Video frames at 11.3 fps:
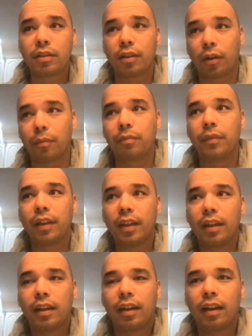So
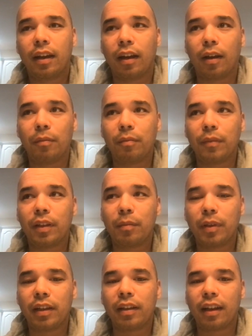it'll
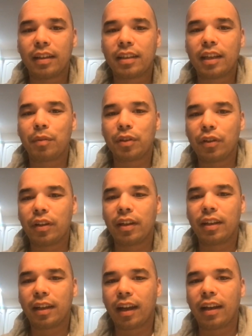be a nice opportunity
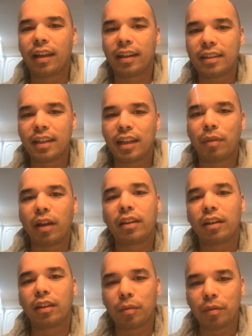to kind of get his name out
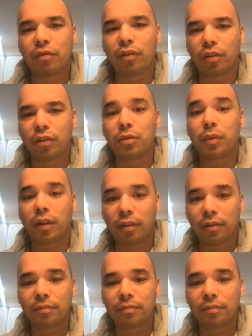there a little bit further as well.